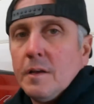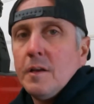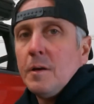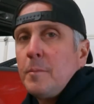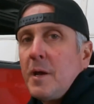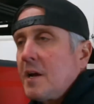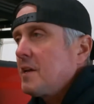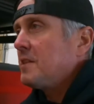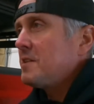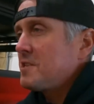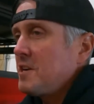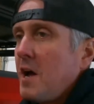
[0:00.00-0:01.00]
I'm back in
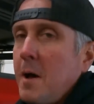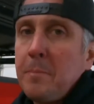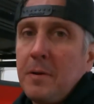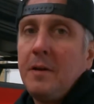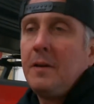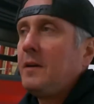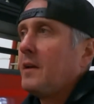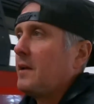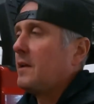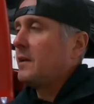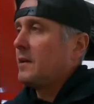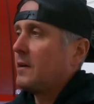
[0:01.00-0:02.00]
the shop
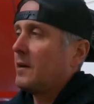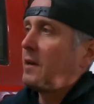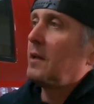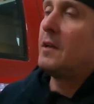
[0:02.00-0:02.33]
and